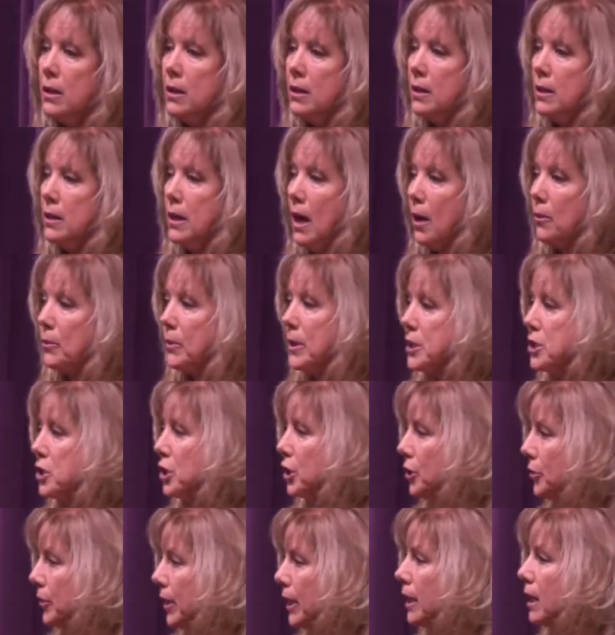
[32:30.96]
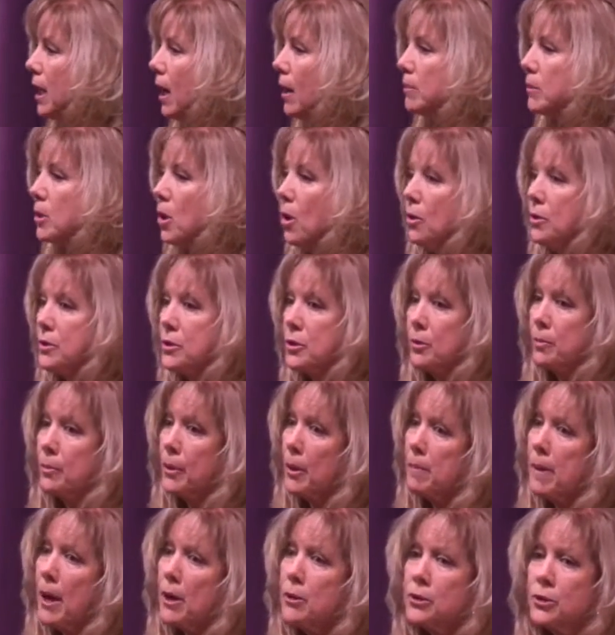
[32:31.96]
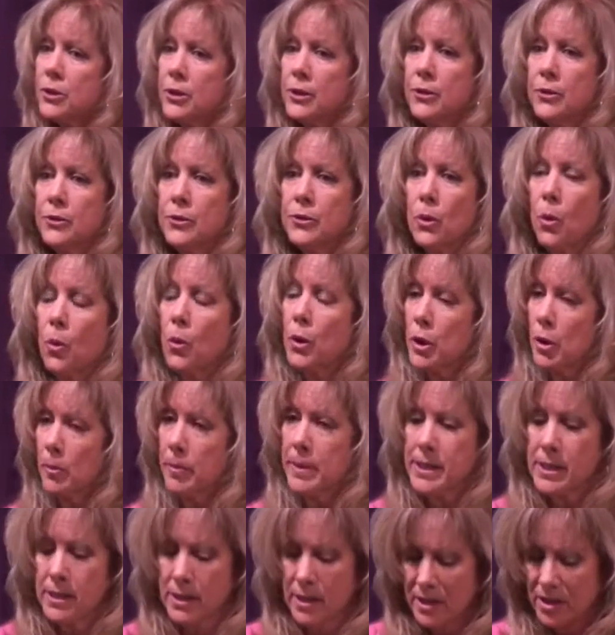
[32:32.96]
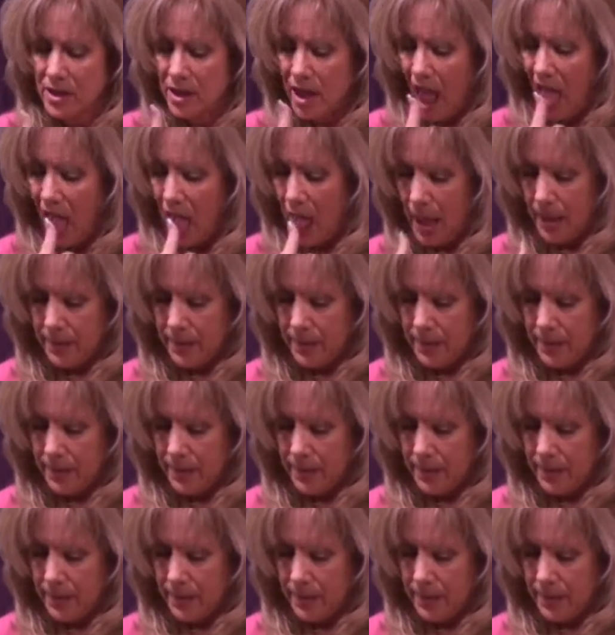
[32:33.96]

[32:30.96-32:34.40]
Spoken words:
not reaching your income goals or promotions, or your business.